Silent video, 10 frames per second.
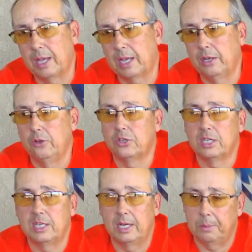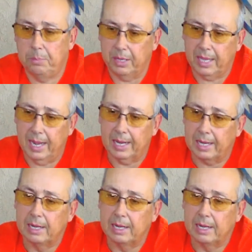I can use this end and pick at it.